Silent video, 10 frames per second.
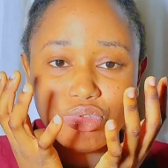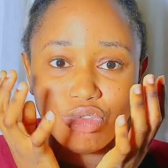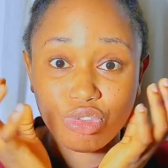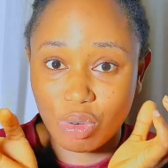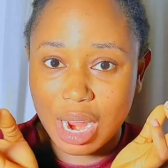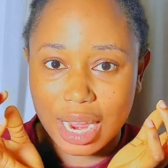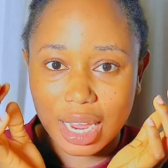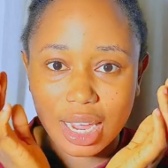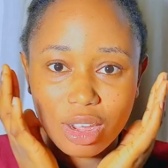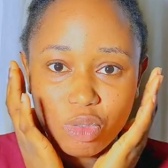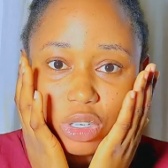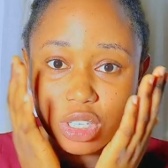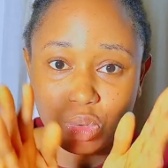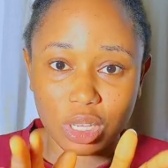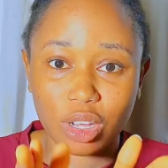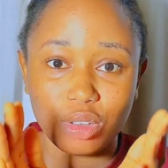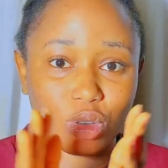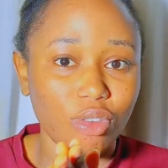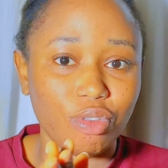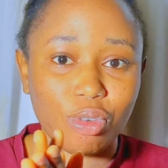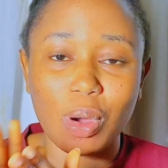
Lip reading: dry, which is what I was going for.